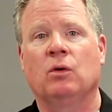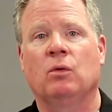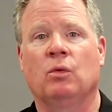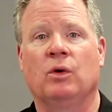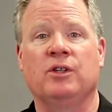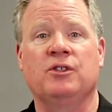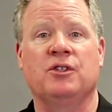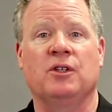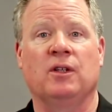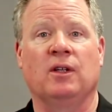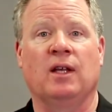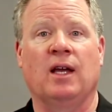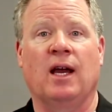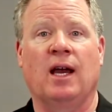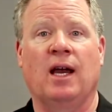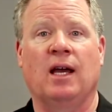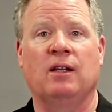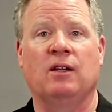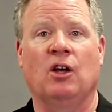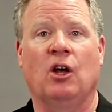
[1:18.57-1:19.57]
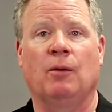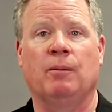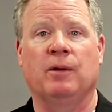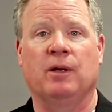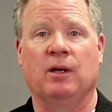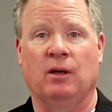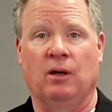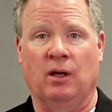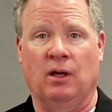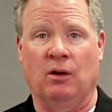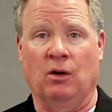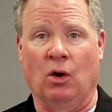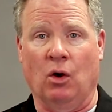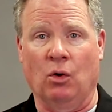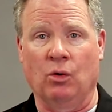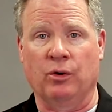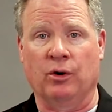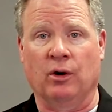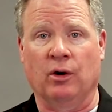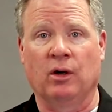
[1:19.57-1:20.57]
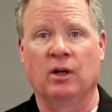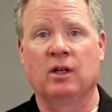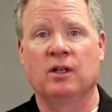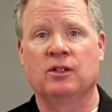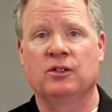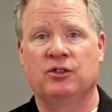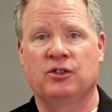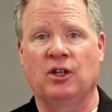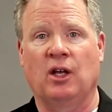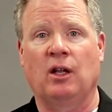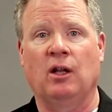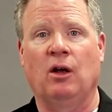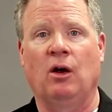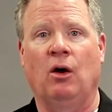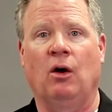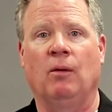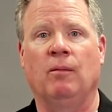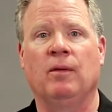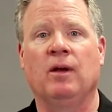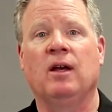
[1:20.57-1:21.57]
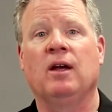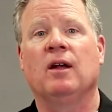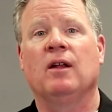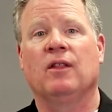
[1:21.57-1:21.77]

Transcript: Recently, I had to help an owner sell a home.